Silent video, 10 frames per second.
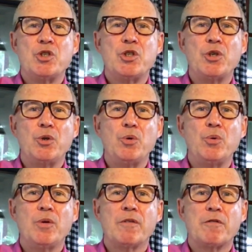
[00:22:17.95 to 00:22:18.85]

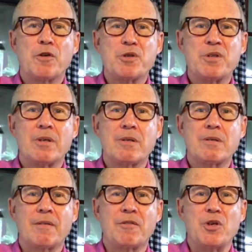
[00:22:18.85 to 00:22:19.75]
two
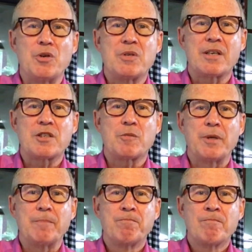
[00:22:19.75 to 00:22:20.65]
verses of the New
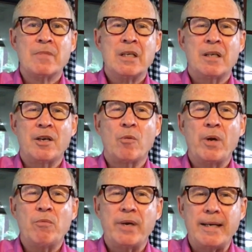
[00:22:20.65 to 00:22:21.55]
Testament. And there
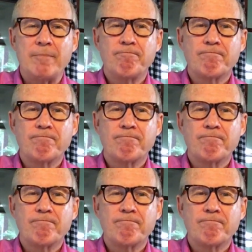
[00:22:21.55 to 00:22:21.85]
we read